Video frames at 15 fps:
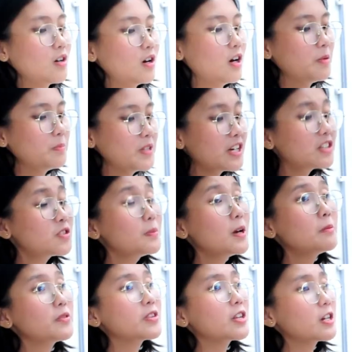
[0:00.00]

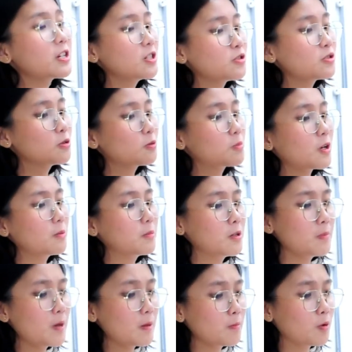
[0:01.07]
Yes, ma'am, there's no
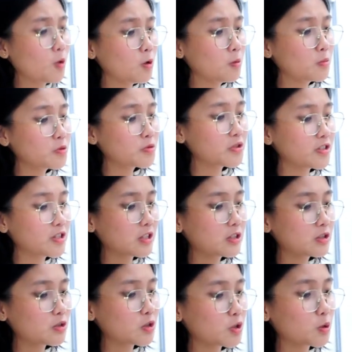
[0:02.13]
problem. I'm
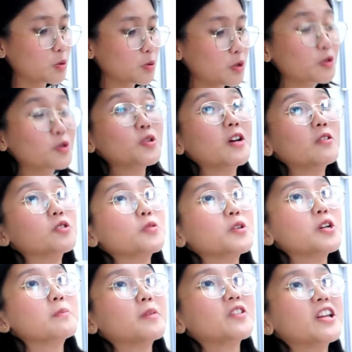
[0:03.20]
almost done, so you don't have to
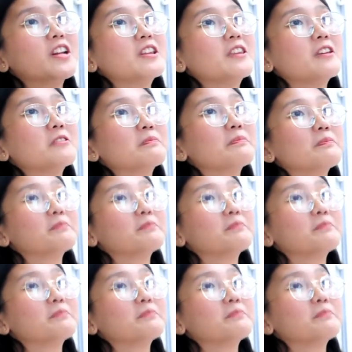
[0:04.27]
worry about anything.